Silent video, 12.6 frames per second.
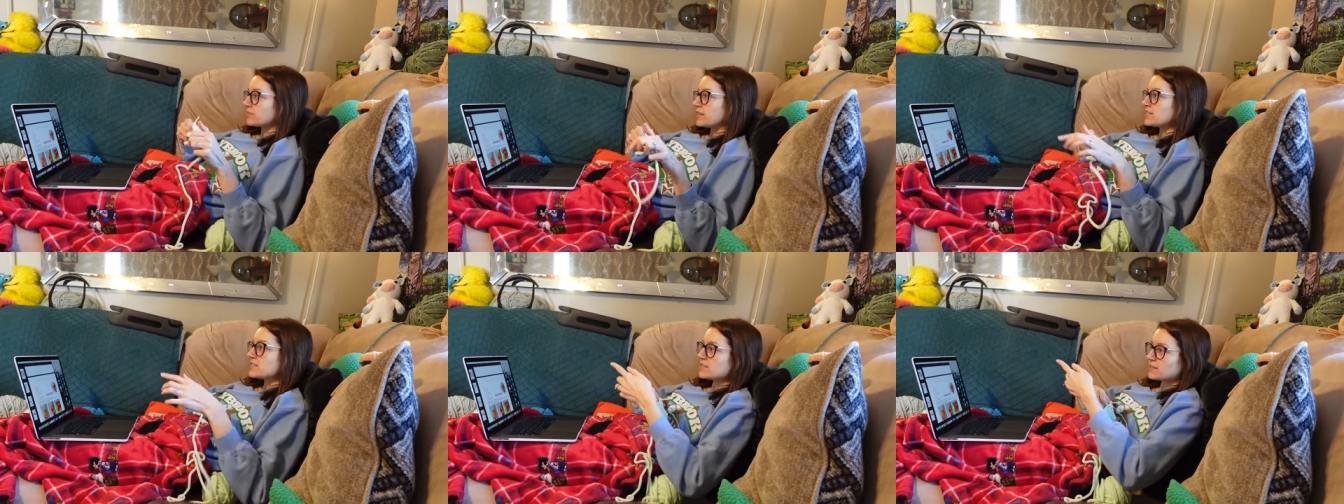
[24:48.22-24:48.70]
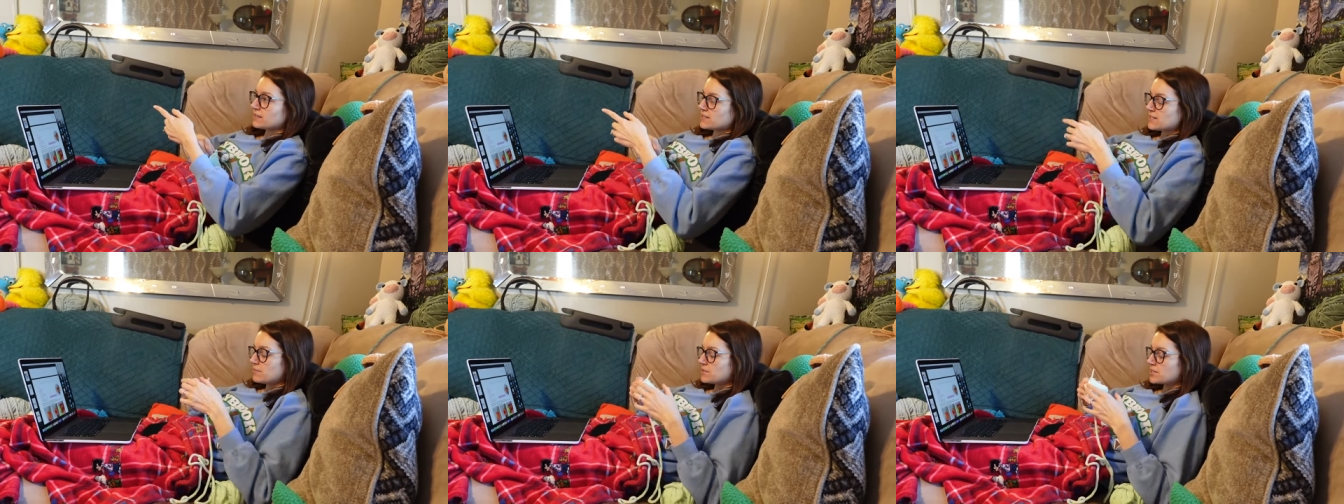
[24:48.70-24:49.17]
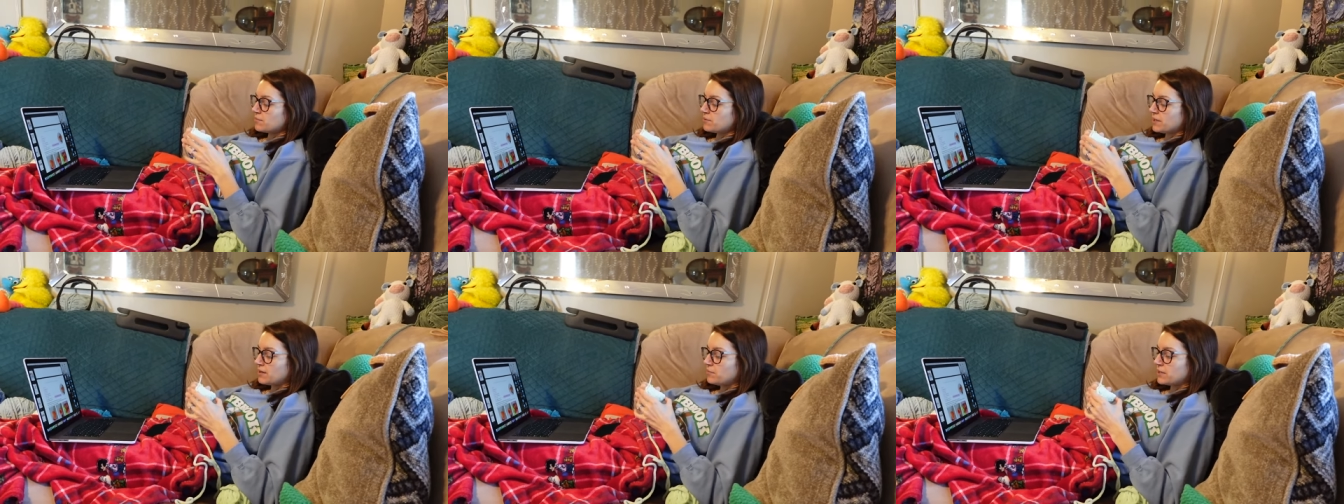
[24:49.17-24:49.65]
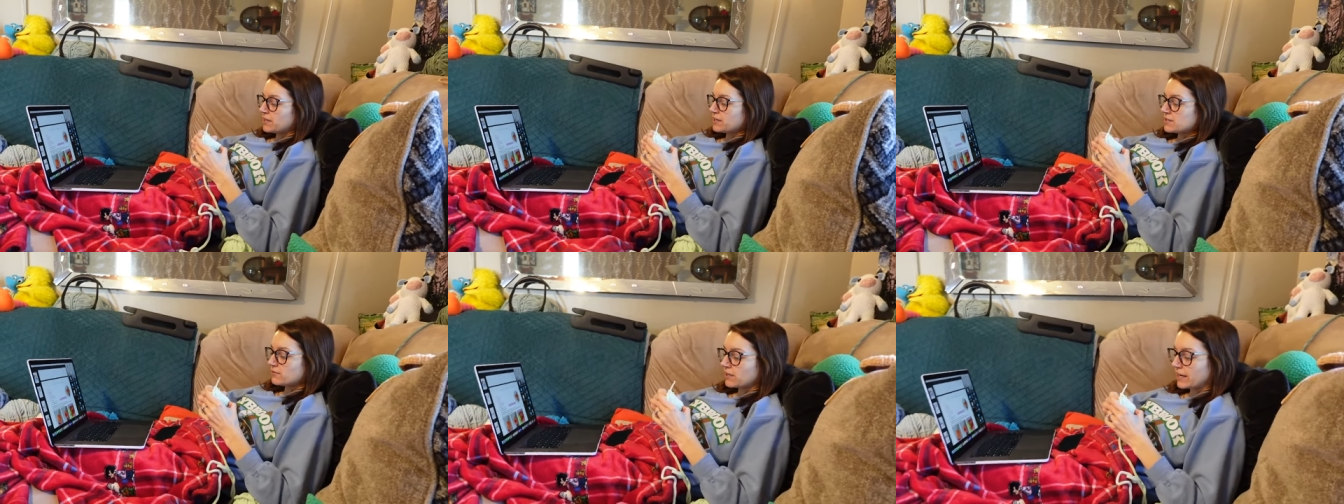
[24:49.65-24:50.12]
This seems to be
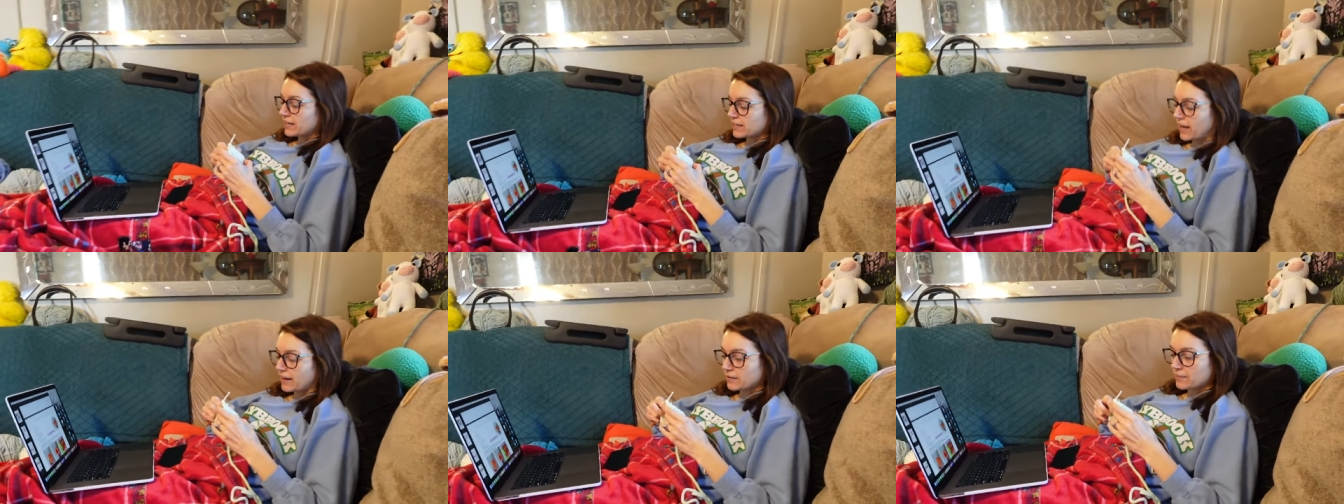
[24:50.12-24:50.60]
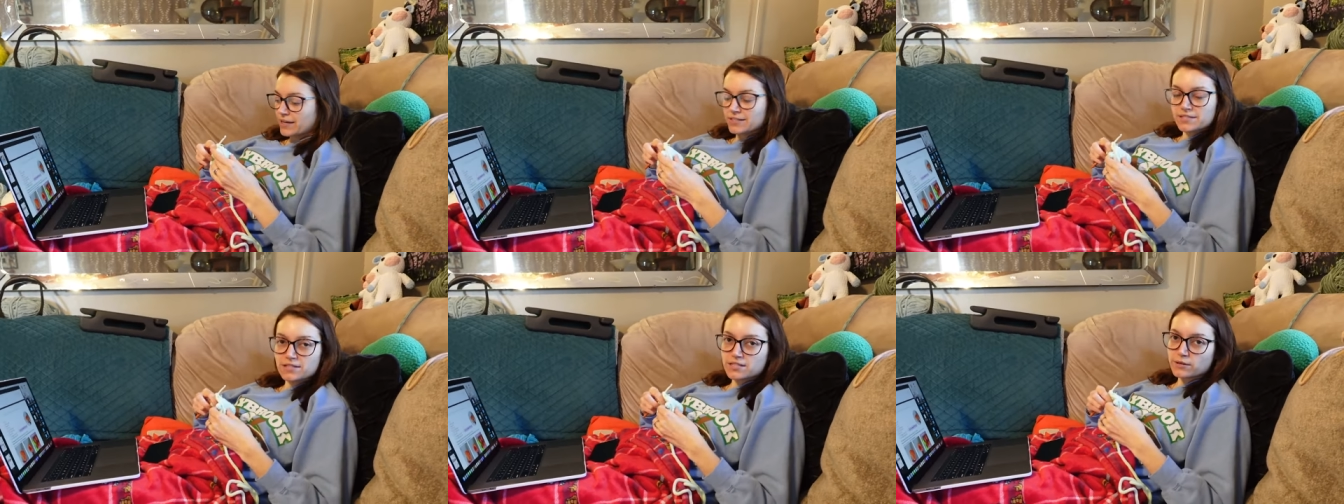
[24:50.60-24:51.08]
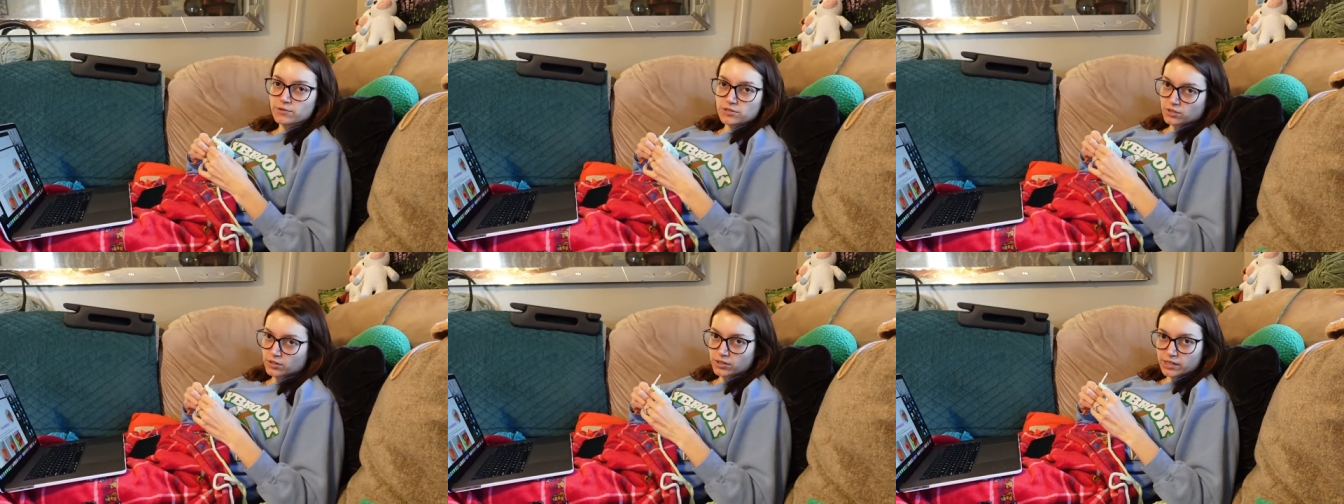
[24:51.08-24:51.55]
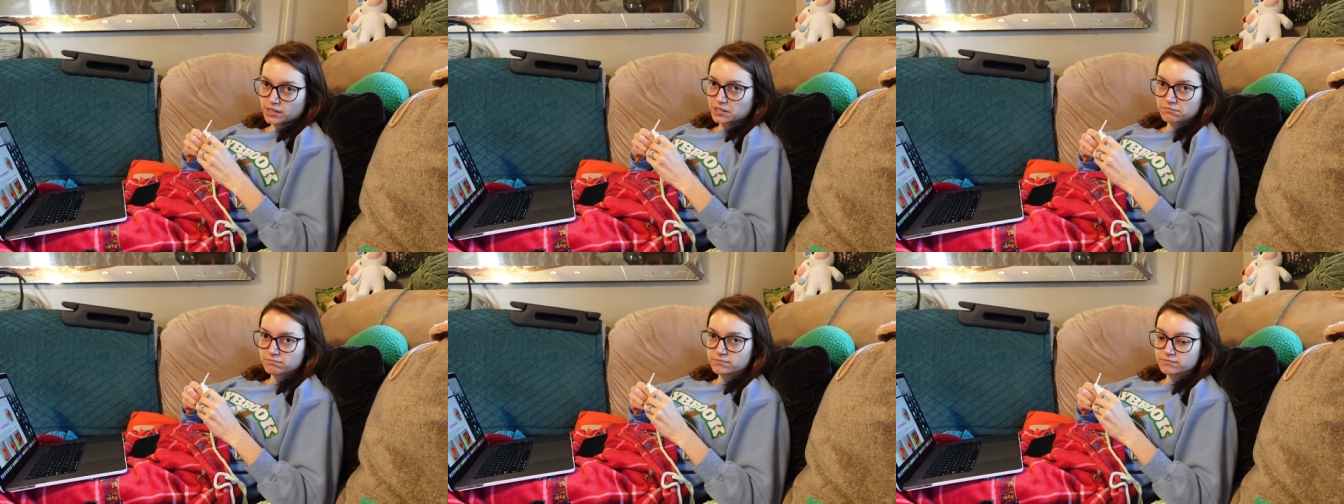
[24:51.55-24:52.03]
because of, like, not the meds, because he was already...
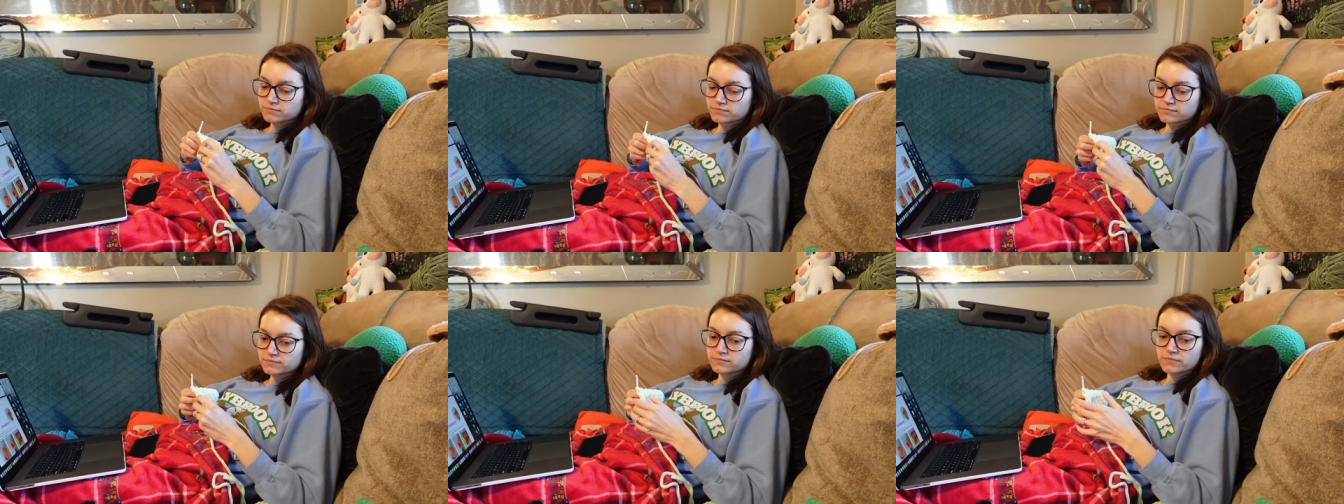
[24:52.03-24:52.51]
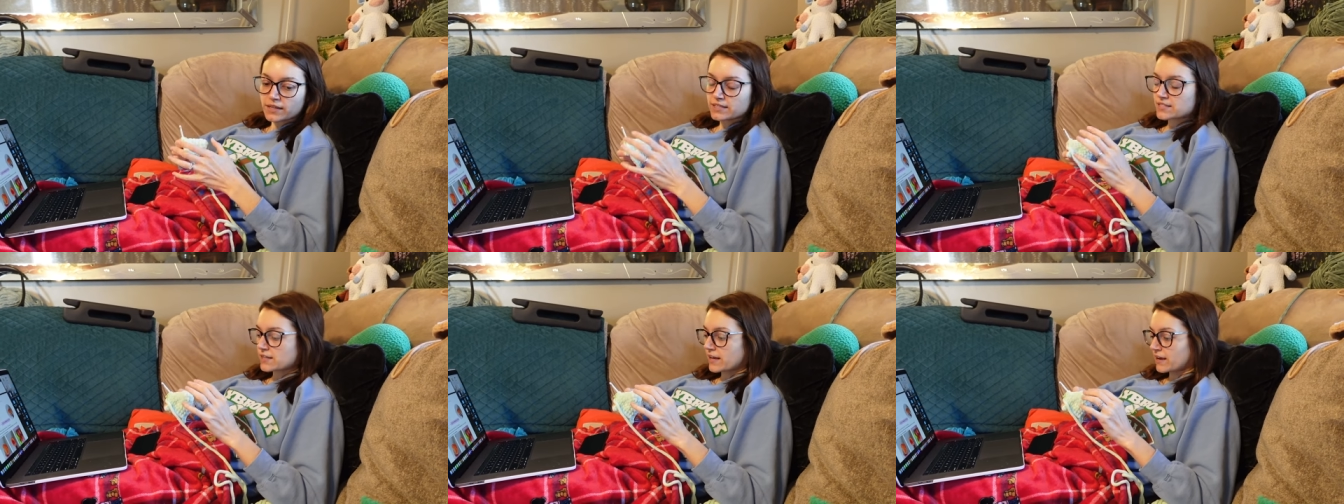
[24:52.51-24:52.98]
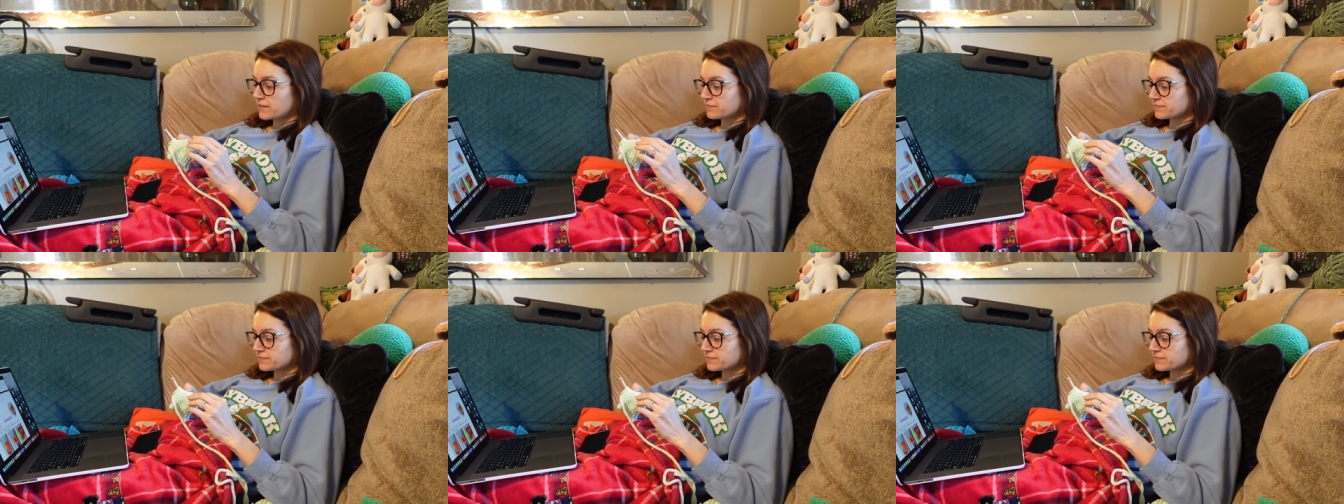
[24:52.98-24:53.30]
He was already doing that before.